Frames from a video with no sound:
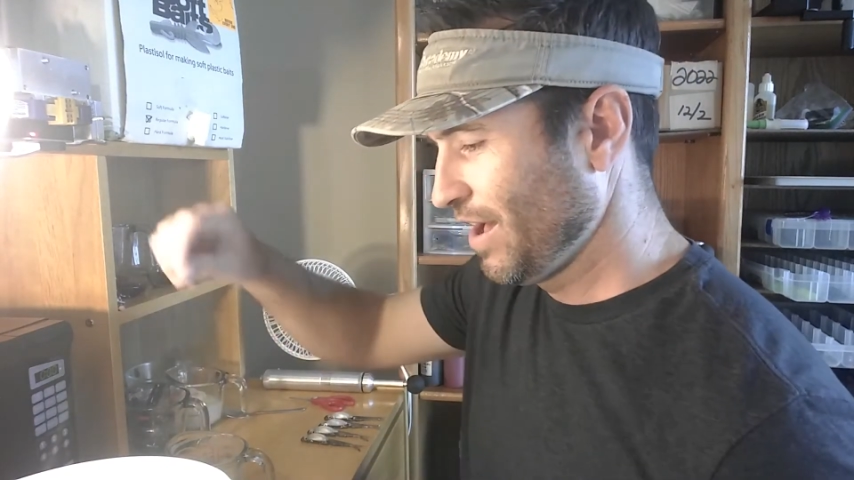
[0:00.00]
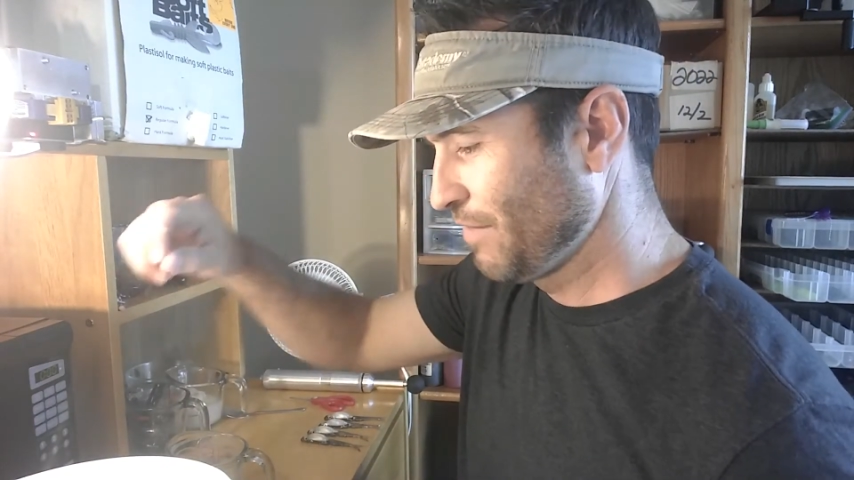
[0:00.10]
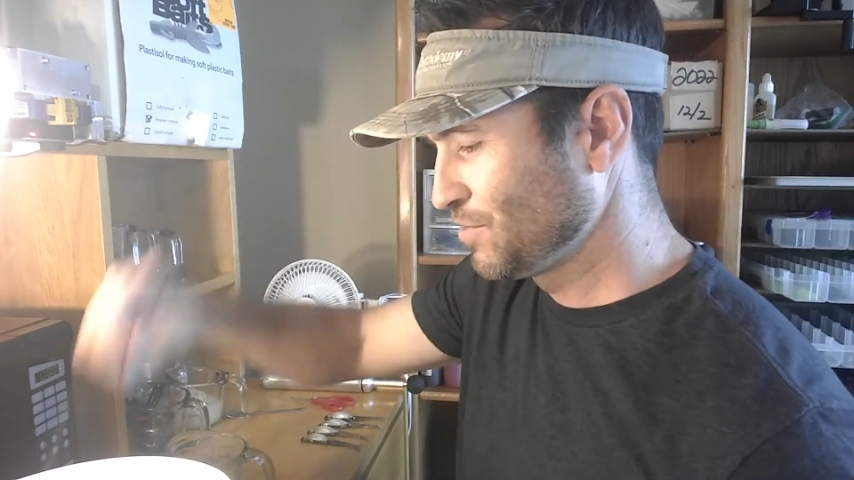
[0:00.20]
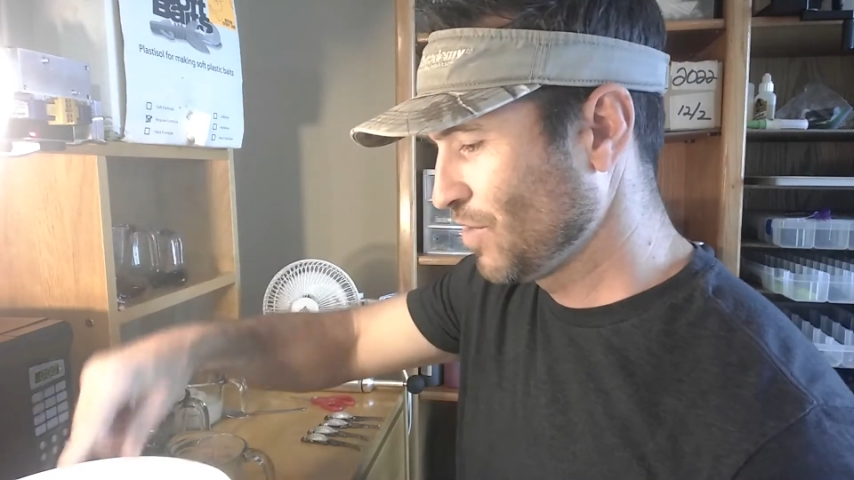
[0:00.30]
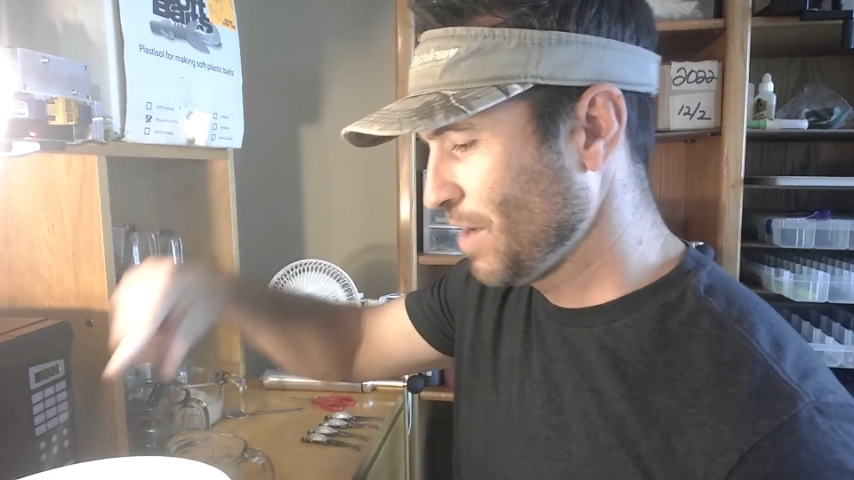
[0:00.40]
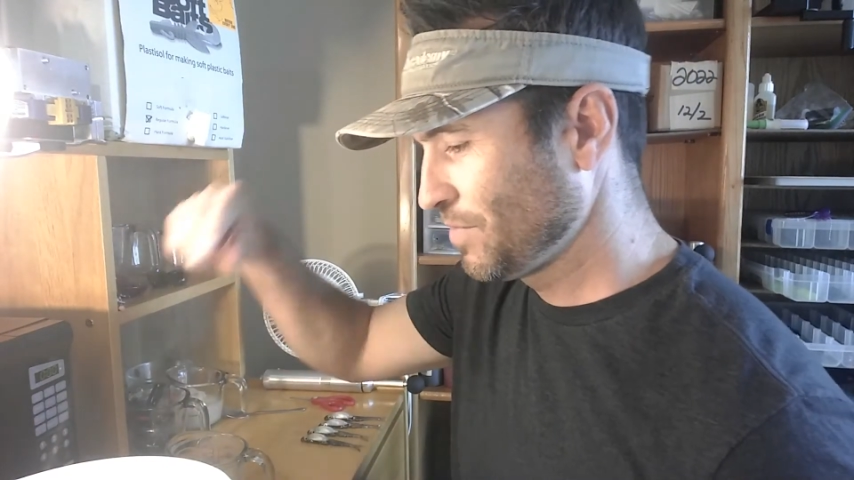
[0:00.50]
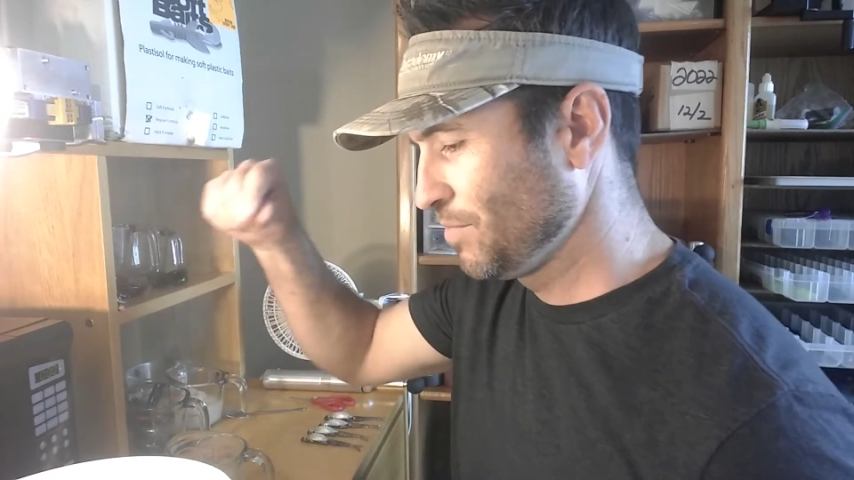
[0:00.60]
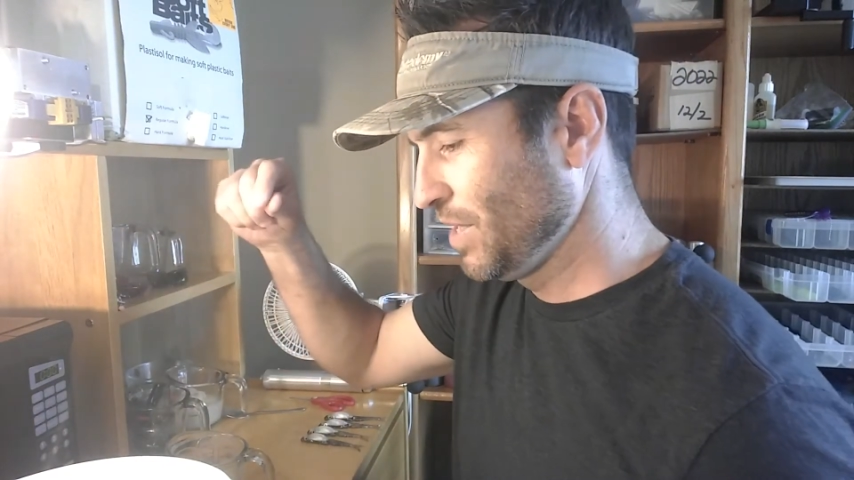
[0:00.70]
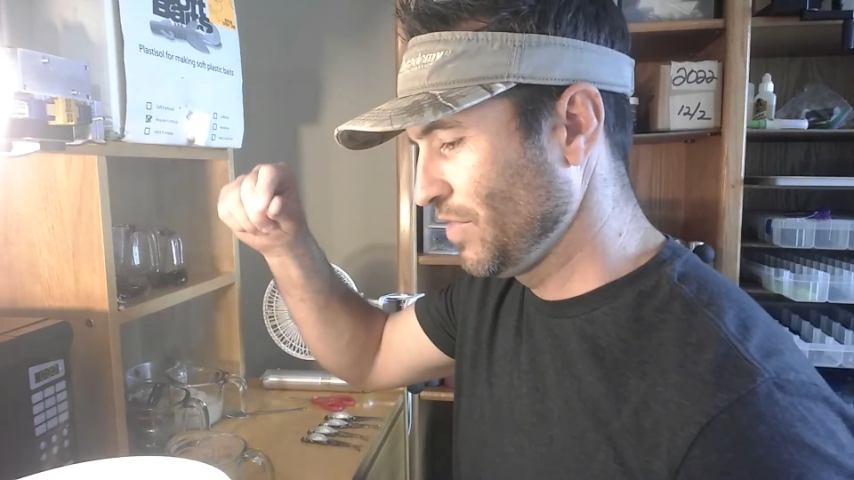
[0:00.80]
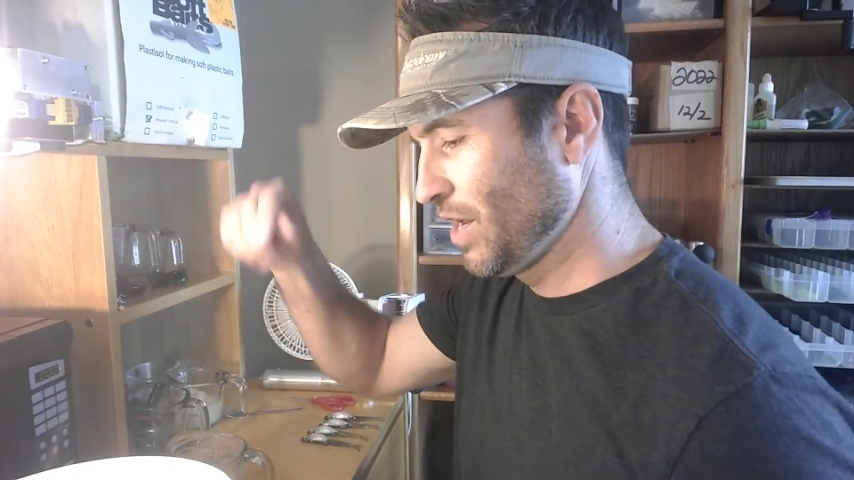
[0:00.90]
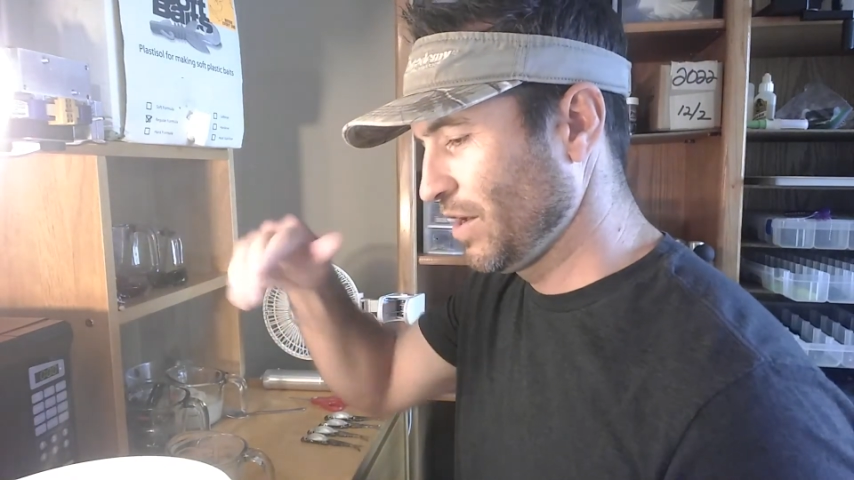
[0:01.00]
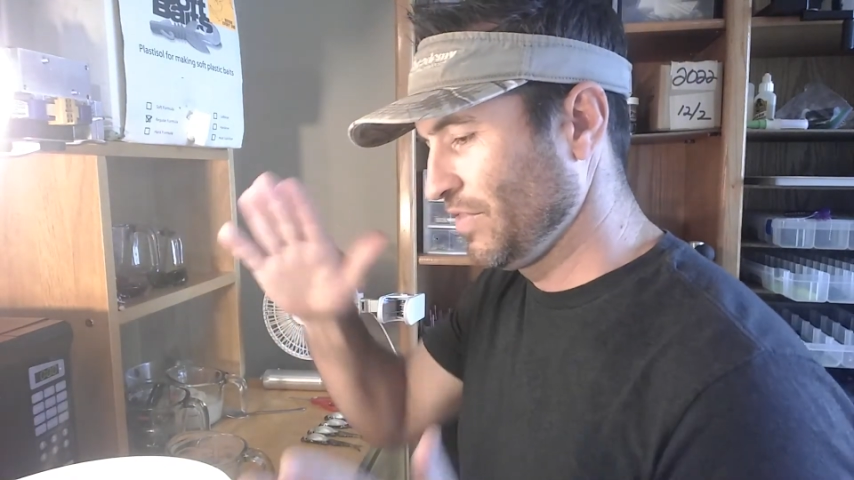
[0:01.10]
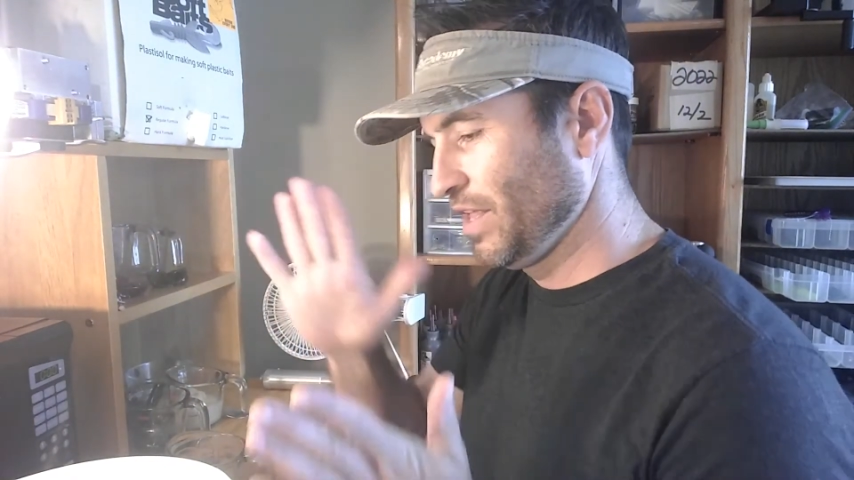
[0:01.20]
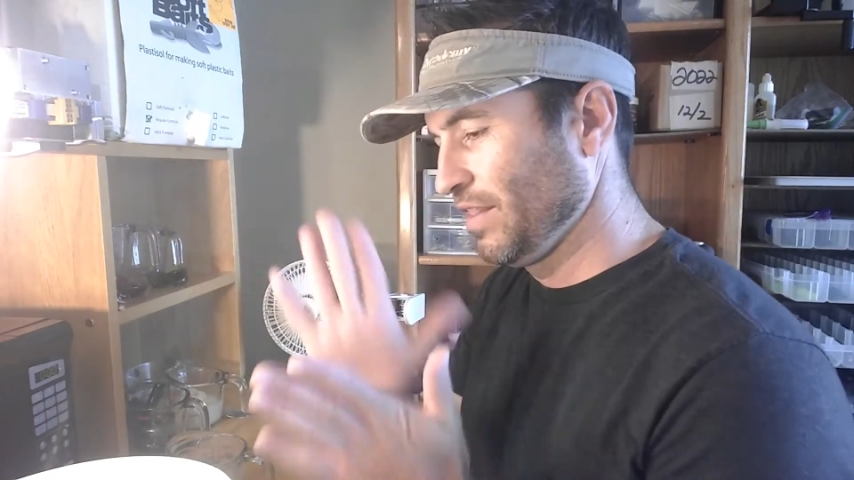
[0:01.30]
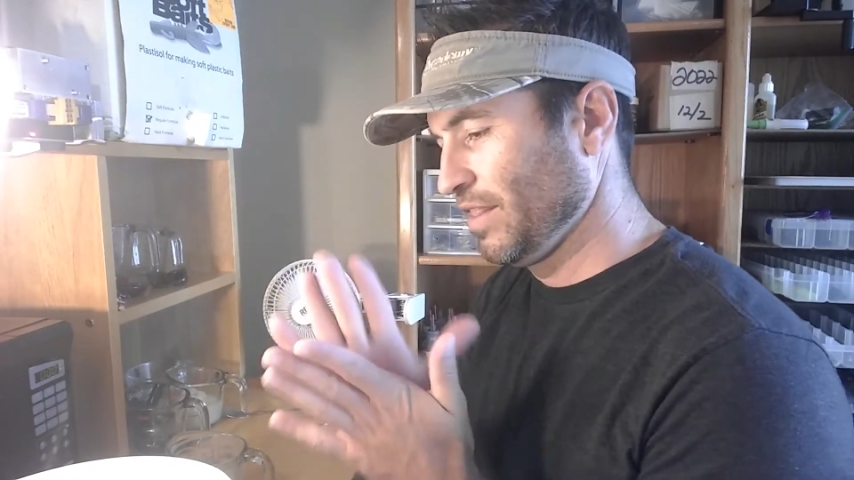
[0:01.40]
I've dropped them in there
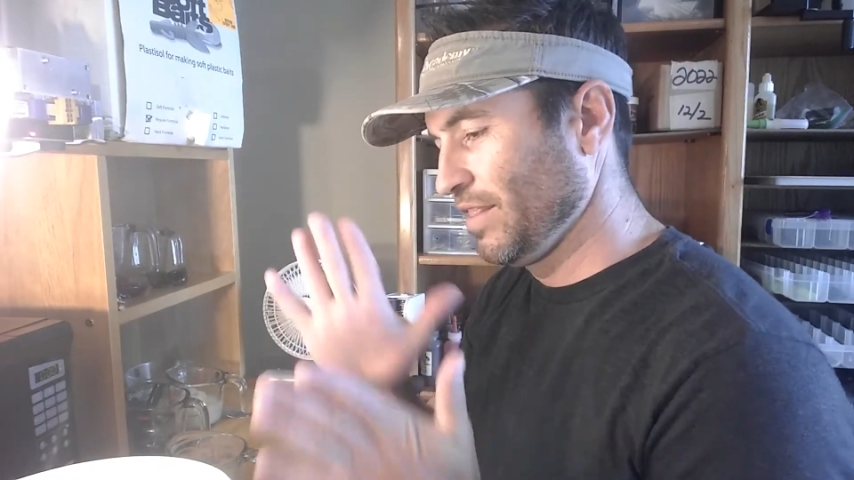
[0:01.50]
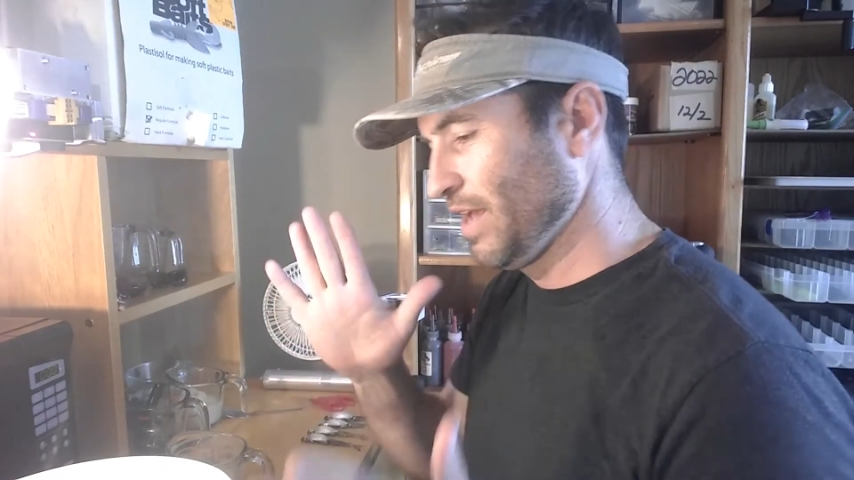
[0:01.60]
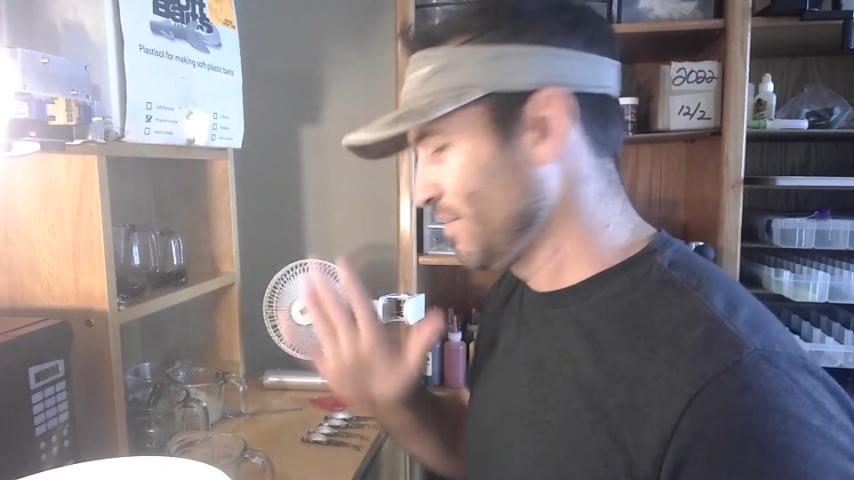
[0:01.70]
and then